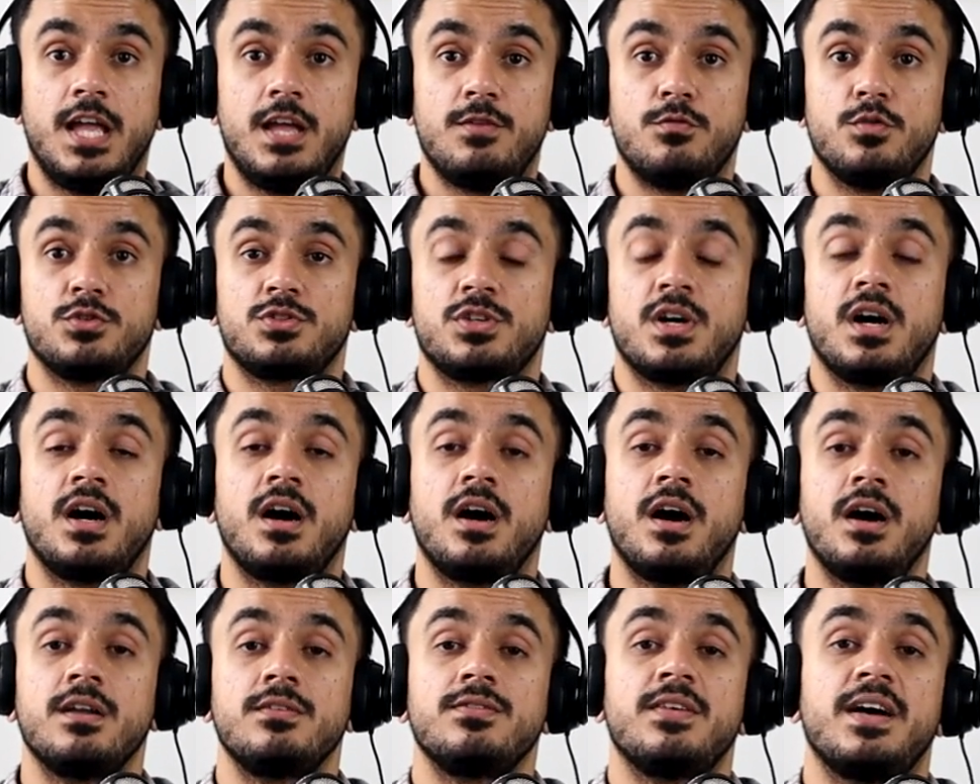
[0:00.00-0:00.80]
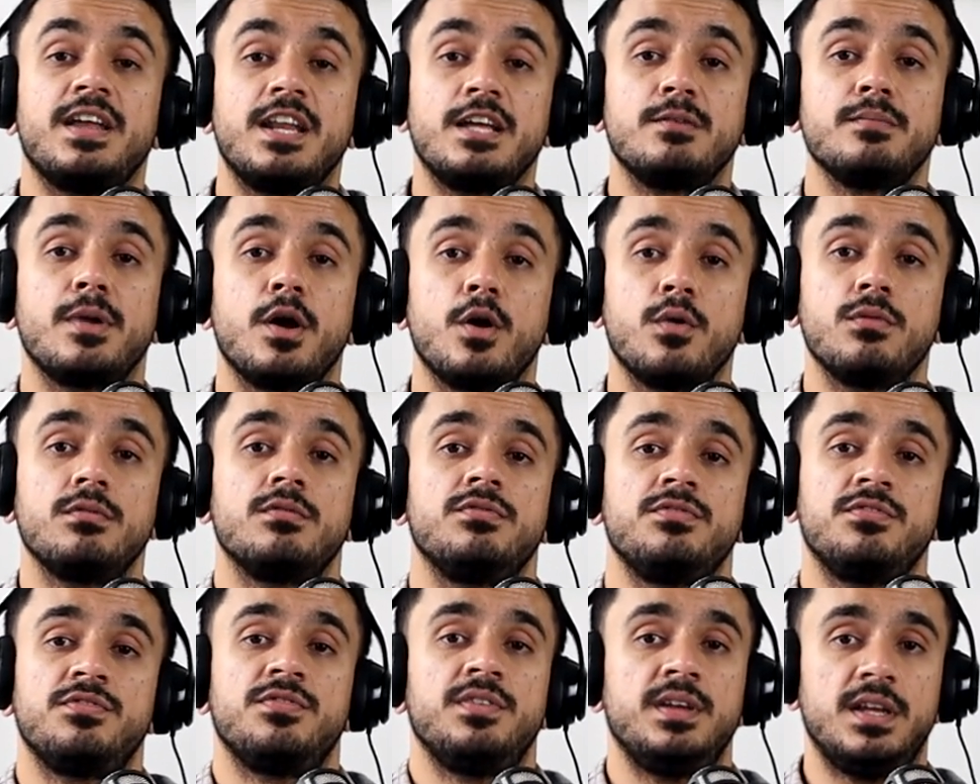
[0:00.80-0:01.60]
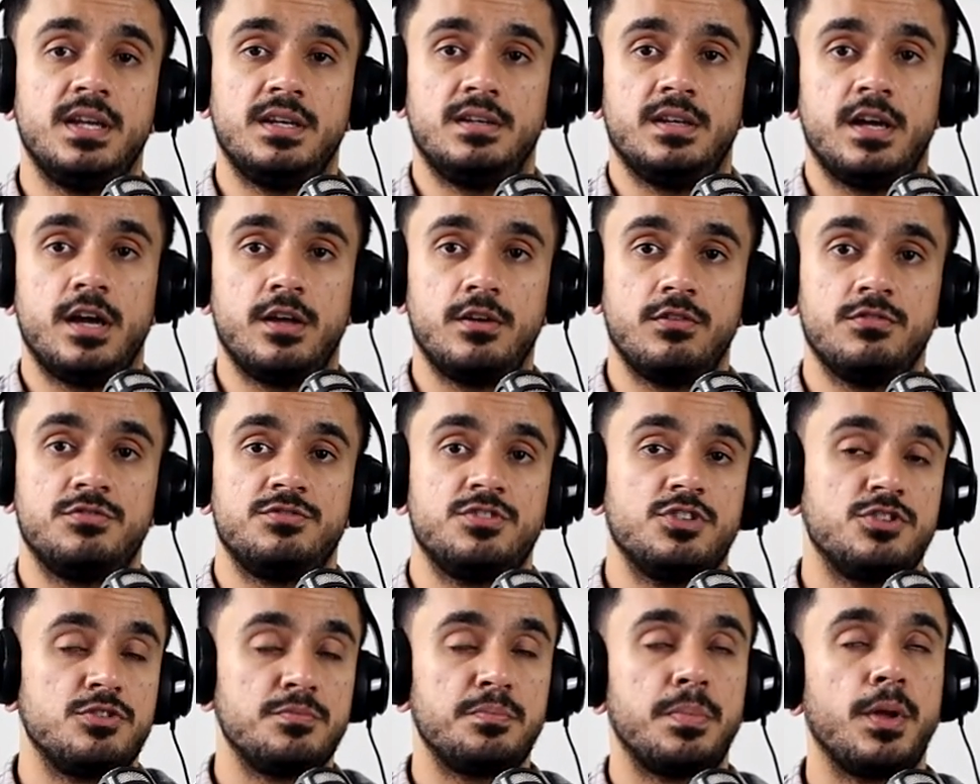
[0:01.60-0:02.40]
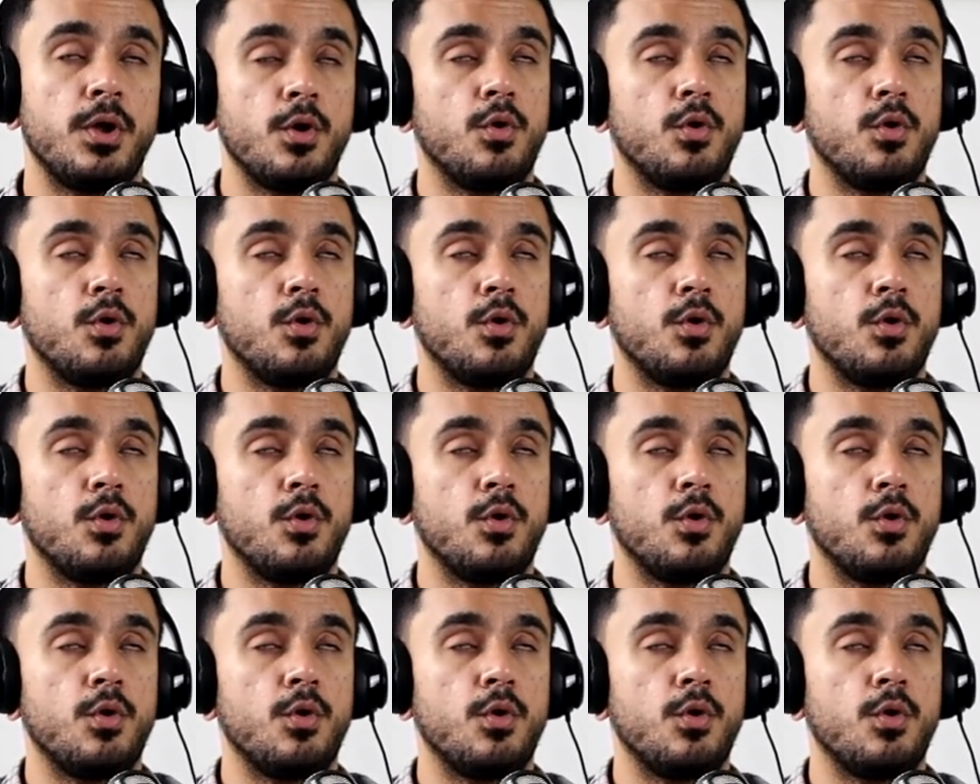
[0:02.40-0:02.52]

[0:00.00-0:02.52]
It was hard finding my own feet out of just